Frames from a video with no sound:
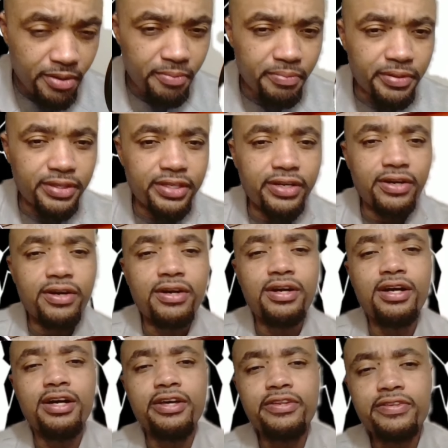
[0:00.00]
But there are
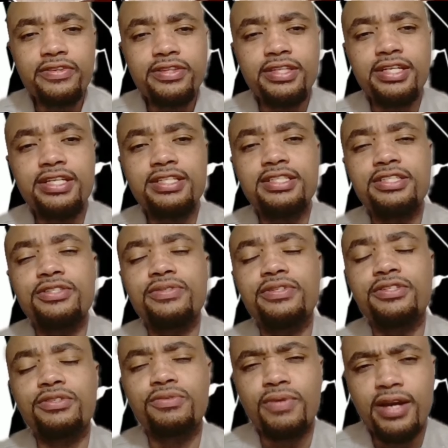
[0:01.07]
other things that you can
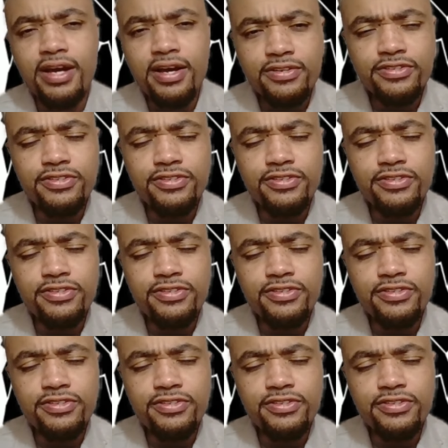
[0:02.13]
surround